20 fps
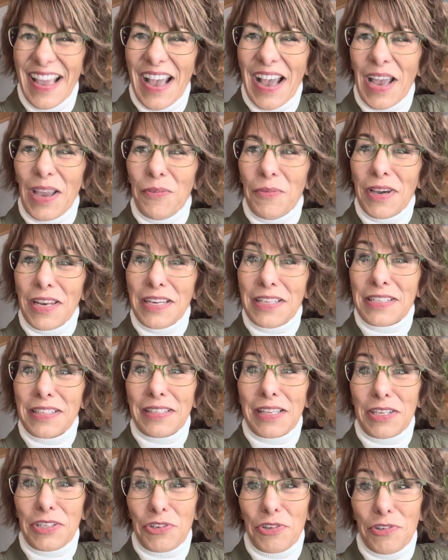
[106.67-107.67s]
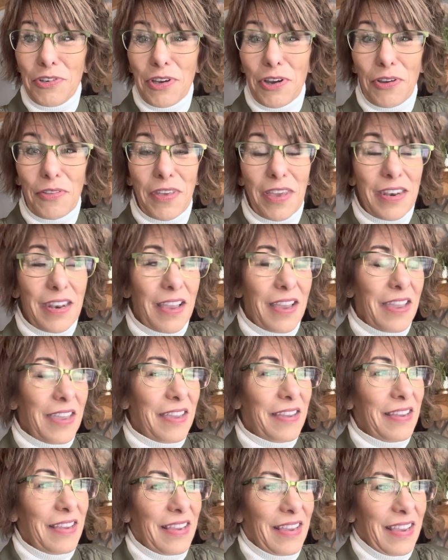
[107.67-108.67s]
wanted to let you know that
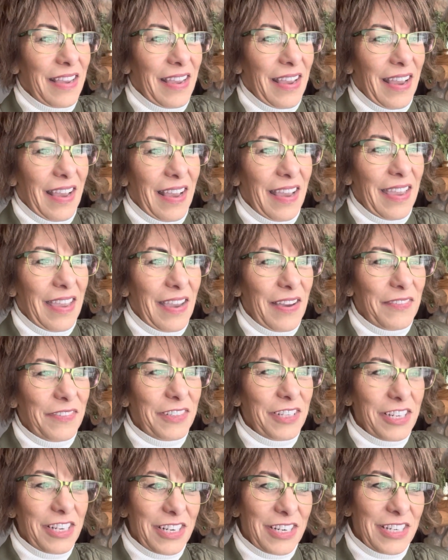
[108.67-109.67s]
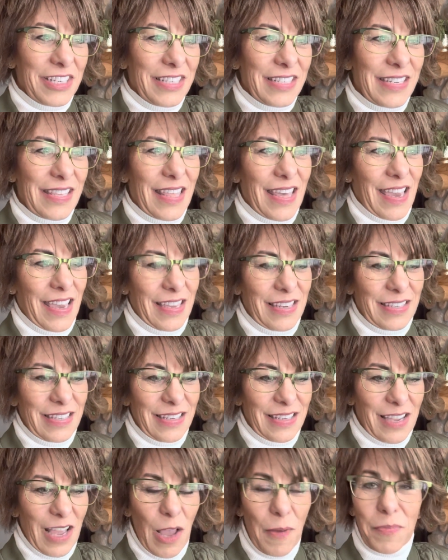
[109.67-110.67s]
I have learned that
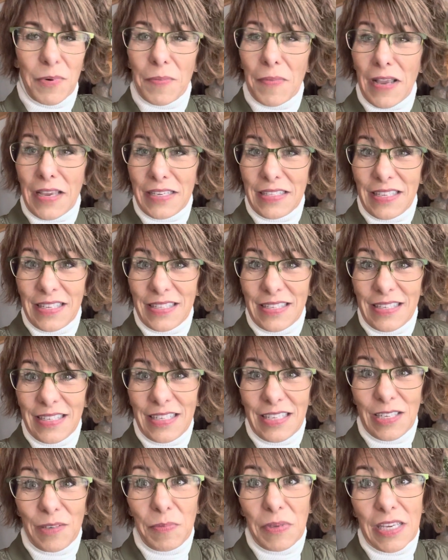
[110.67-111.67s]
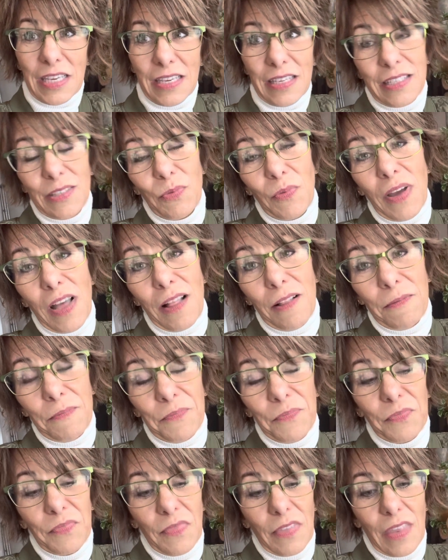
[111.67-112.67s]
a compromise is needed because, well,
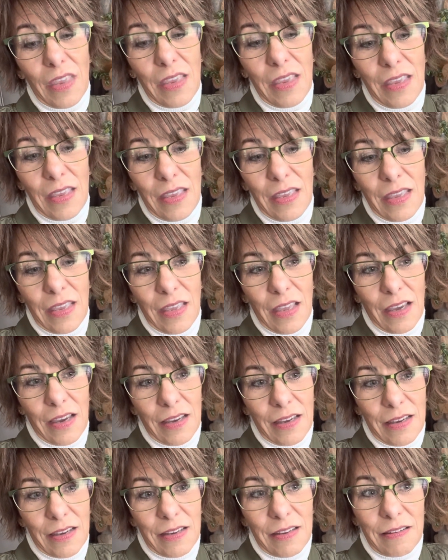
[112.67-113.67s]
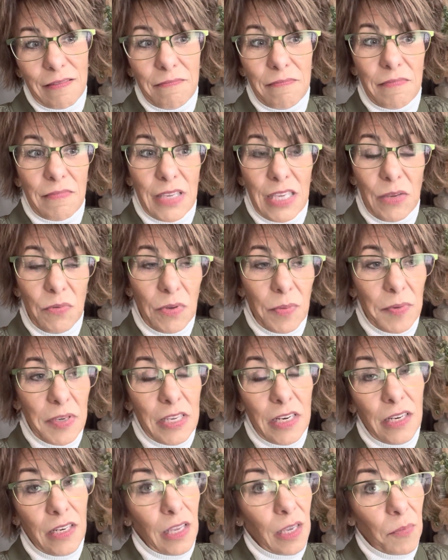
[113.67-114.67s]
he will be
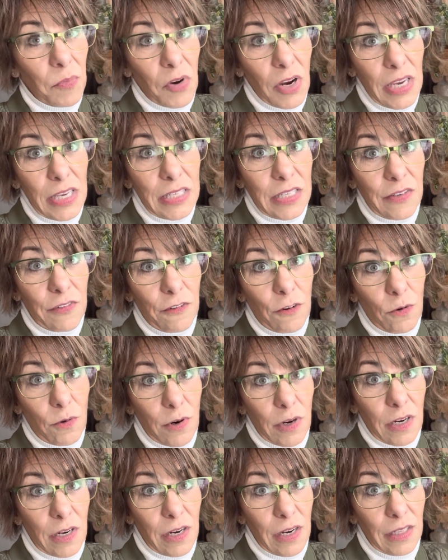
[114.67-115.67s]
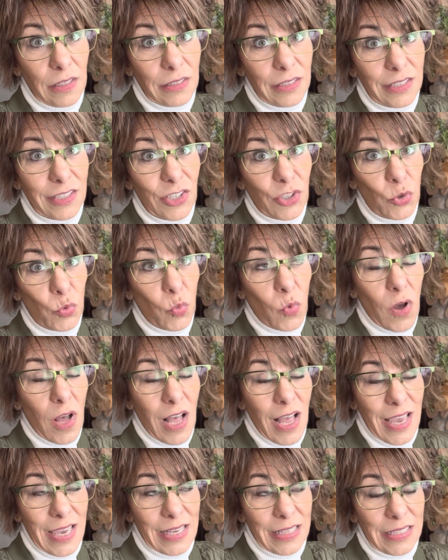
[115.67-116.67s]
in a knee brace for a little
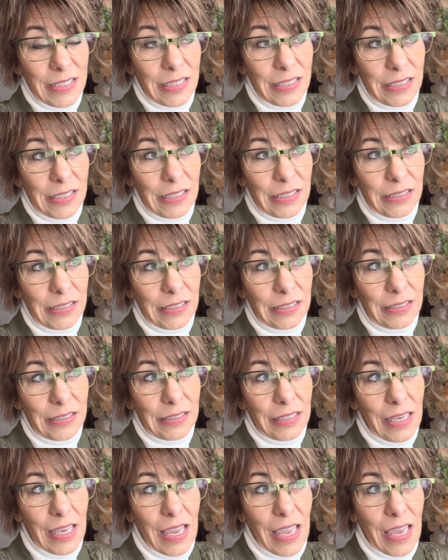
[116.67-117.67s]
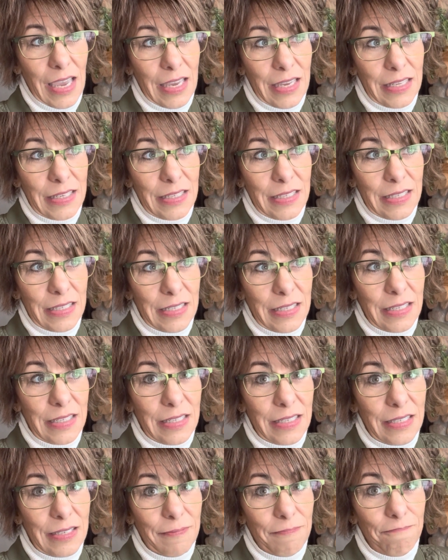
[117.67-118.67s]
while, and
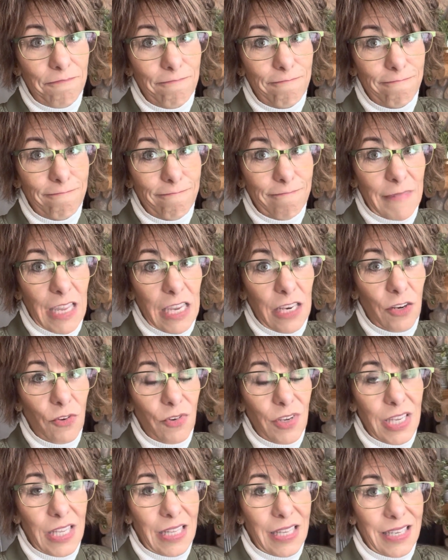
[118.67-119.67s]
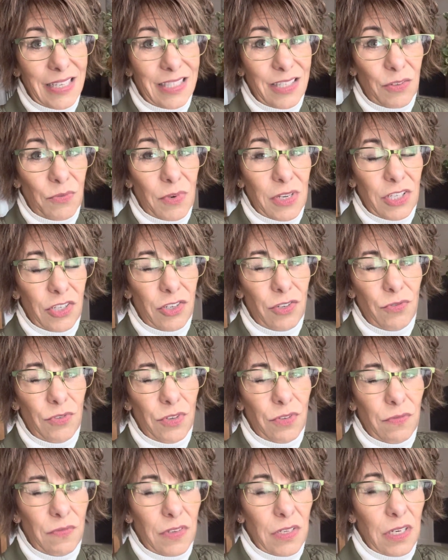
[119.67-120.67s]
I know he likes to watch
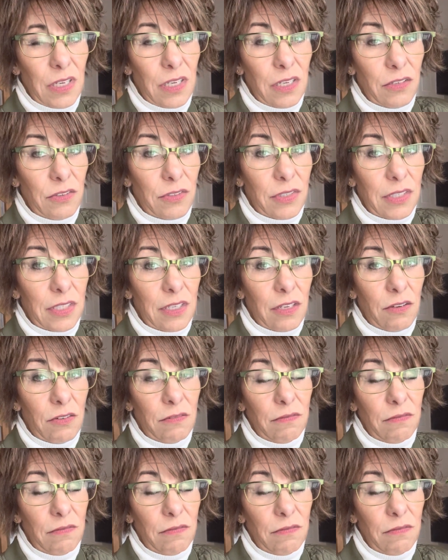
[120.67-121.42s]
YouTube videos, so